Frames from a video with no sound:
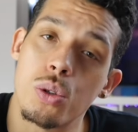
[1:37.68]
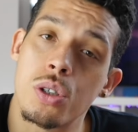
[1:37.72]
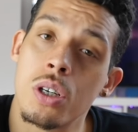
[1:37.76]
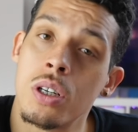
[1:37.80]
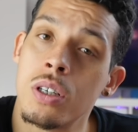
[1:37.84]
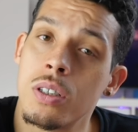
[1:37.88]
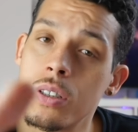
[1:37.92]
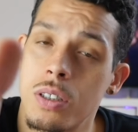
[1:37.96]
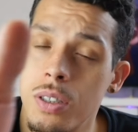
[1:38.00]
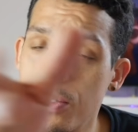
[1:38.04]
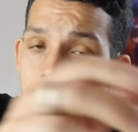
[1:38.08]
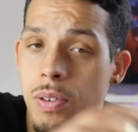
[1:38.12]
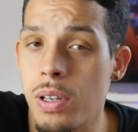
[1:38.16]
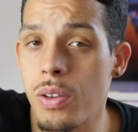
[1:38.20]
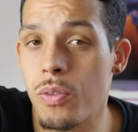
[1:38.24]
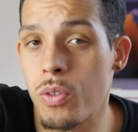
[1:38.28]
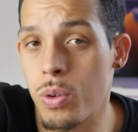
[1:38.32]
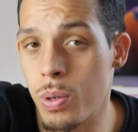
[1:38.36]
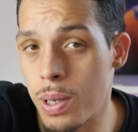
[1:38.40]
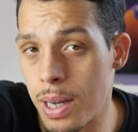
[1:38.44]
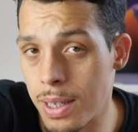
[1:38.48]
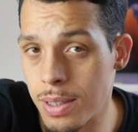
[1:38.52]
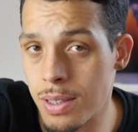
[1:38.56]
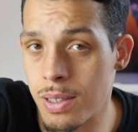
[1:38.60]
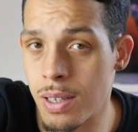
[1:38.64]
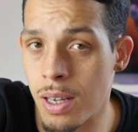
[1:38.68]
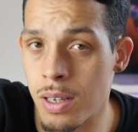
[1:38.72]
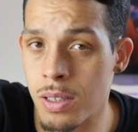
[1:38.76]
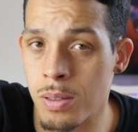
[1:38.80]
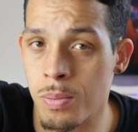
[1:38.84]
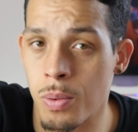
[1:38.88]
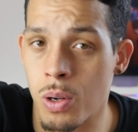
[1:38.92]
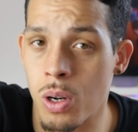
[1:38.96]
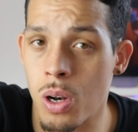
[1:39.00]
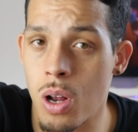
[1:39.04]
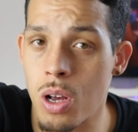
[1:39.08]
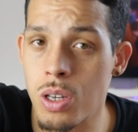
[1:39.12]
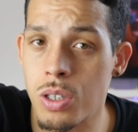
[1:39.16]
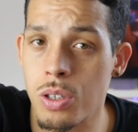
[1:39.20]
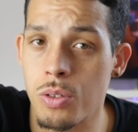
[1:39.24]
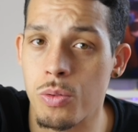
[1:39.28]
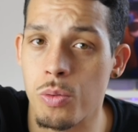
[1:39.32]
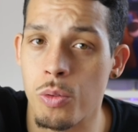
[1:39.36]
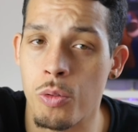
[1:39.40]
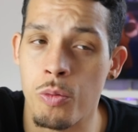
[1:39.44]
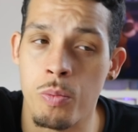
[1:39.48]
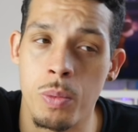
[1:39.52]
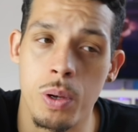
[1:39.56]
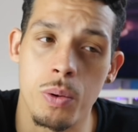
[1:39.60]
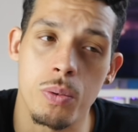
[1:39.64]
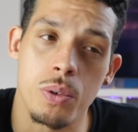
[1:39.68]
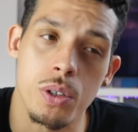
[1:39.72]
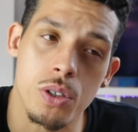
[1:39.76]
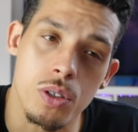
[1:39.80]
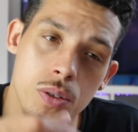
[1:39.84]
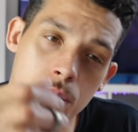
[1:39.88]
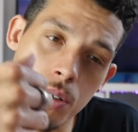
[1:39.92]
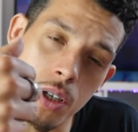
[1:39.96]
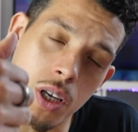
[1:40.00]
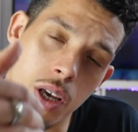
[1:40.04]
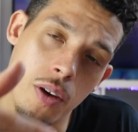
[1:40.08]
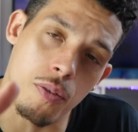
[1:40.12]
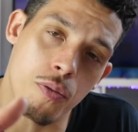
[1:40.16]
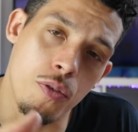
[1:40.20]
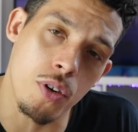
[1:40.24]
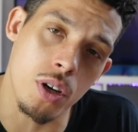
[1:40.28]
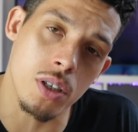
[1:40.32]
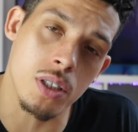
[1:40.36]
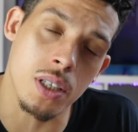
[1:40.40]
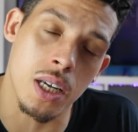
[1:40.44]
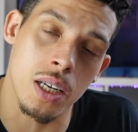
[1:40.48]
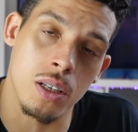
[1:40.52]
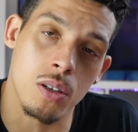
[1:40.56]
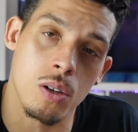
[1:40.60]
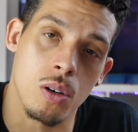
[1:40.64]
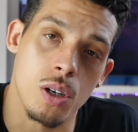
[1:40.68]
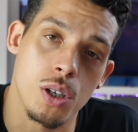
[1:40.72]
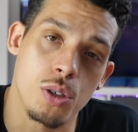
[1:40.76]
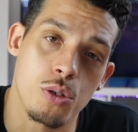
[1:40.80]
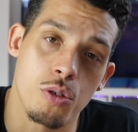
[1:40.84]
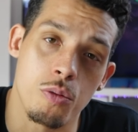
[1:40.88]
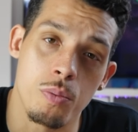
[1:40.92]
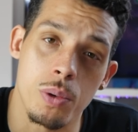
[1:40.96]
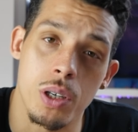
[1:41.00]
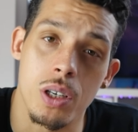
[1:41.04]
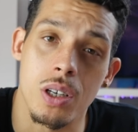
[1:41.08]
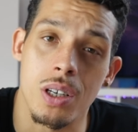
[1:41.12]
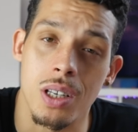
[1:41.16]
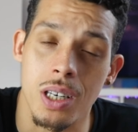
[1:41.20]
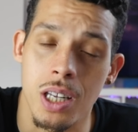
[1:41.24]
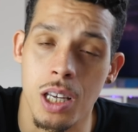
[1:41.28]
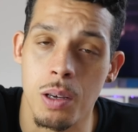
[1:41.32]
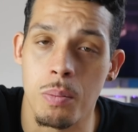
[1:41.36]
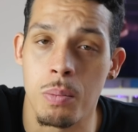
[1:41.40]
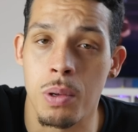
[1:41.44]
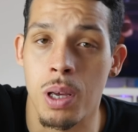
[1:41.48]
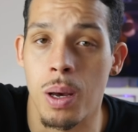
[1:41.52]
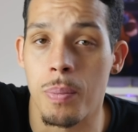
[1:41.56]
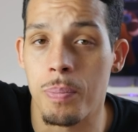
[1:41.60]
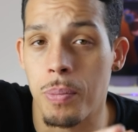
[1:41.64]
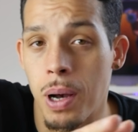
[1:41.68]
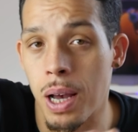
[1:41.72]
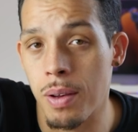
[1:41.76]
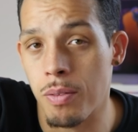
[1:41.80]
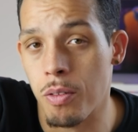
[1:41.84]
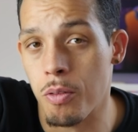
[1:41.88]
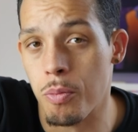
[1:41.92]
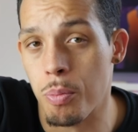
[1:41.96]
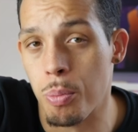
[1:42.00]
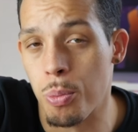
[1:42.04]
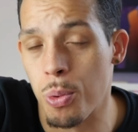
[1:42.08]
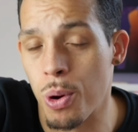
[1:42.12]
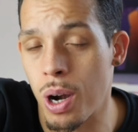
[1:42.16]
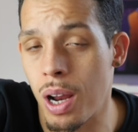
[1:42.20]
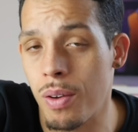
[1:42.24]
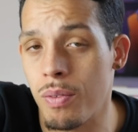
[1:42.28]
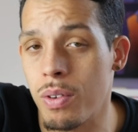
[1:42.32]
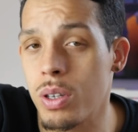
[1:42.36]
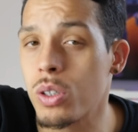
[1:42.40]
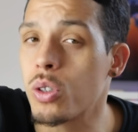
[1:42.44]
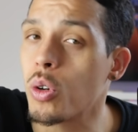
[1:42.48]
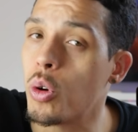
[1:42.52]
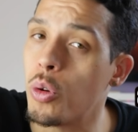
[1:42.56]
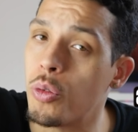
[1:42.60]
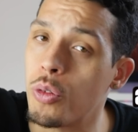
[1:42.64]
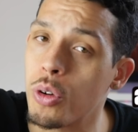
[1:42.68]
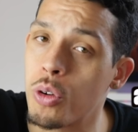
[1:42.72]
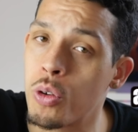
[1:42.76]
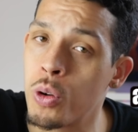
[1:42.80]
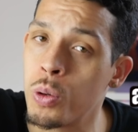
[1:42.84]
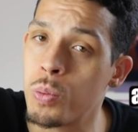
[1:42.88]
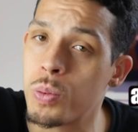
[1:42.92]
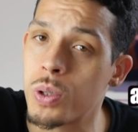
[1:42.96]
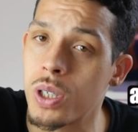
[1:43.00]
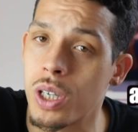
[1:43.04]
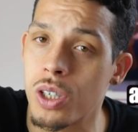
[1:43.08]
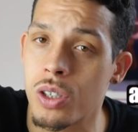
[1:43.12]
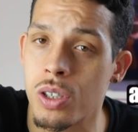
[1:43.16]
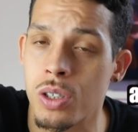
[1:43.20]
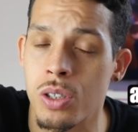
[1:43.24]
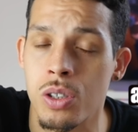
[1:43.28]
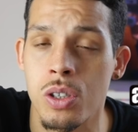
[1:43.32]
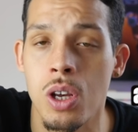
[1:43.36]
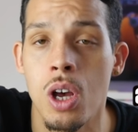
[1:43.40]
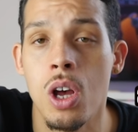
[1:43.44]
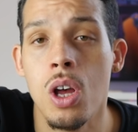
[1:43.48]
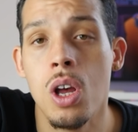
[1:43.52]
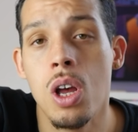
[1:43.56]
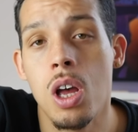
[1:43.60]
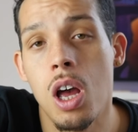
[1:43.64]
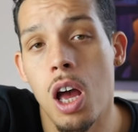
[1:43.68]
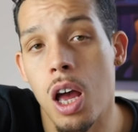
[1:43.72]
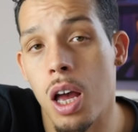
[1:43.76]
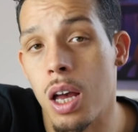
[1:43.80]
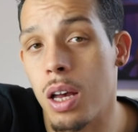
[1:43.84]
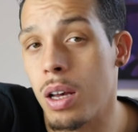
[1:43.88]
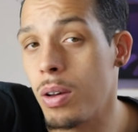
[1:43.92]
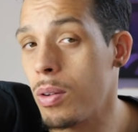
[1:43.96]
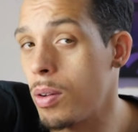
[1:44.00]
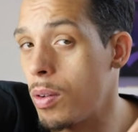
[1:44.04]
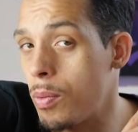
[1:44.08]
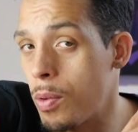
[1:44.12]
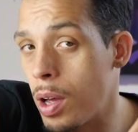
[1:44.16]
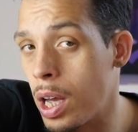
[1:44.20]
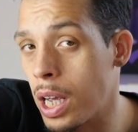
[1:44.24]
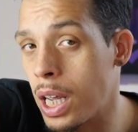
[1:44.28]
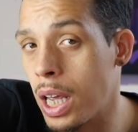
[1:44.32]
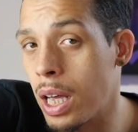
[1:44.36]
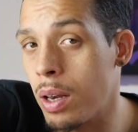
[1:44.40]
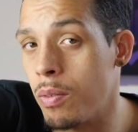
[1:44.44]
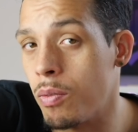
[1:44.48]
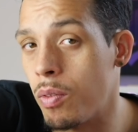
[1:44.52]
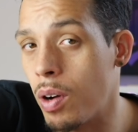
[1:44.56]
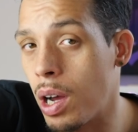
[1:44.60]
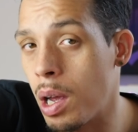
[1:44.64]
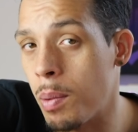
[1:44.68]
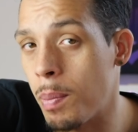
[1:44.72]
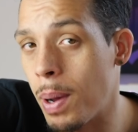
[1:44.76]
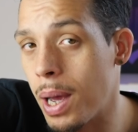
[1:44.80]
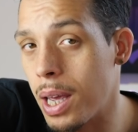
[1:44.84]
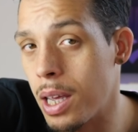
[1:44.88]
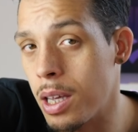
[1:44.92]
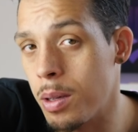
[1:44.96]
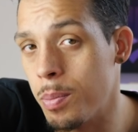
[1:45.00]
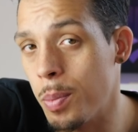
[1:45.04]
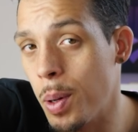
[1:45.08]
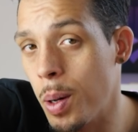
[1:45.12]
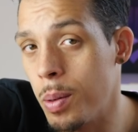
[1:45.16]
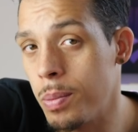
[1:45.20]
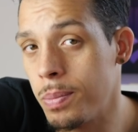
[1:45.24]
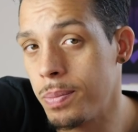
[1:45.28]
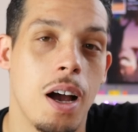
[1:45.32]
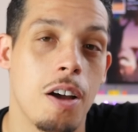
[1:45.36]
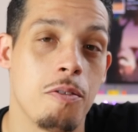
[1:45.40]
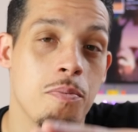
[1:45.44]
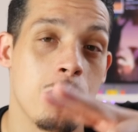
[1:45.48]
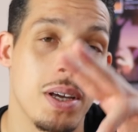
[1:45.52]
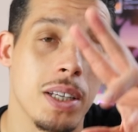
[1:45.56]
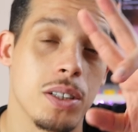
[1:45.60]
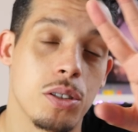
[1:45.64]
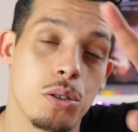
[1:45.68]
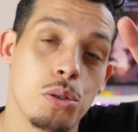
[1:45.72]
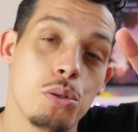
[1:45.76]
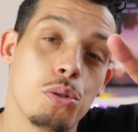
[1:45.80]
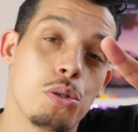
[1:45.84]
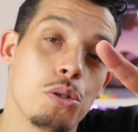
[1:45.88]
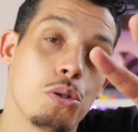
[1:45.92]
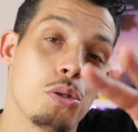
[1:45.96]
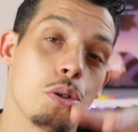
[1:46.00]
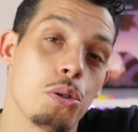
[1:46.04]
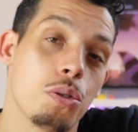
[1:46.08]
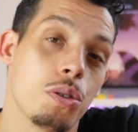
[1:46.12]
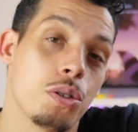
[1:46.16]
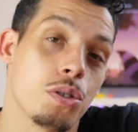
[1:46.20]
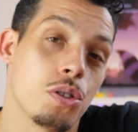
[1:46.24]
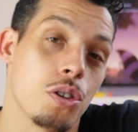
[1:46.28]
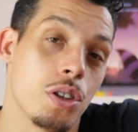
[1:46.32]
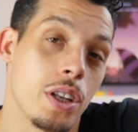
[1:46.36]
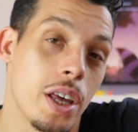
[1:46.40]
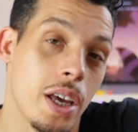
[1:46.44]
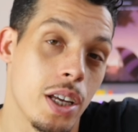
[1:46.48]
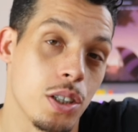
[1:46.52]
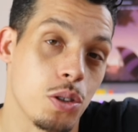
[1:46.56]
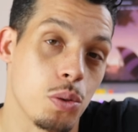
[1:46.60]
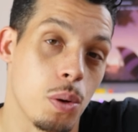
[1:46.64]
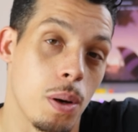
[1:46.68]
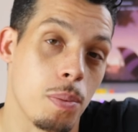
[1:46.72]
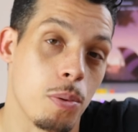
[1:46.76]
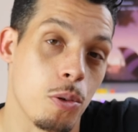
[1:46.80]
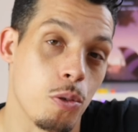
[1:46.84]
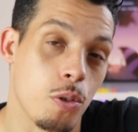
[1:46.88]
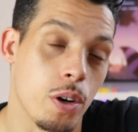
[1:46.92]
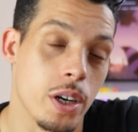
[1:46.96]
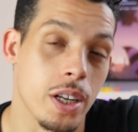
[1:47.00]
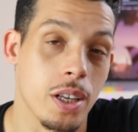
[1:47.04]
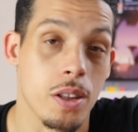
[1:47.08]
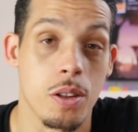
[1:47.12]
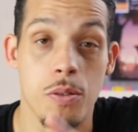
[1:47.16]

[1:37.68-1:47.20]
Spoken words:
Alternatively, if you'd like to take some classes with me, which is you get first-hand knowledge from me, you can hit me up either for privates or for group sessions, again via my email. I've made 2 tutorials on the head swipe already.